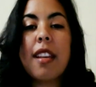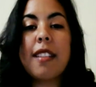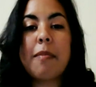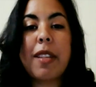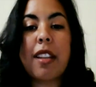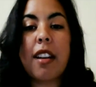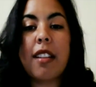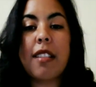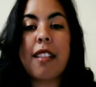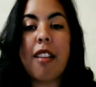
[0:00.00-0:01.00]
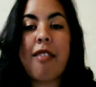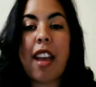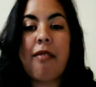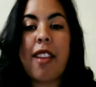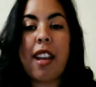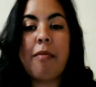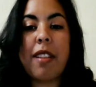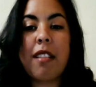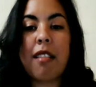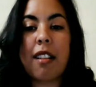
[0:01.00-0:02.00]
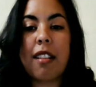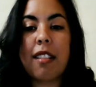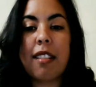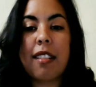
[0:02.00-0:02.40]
is because of that VIP card.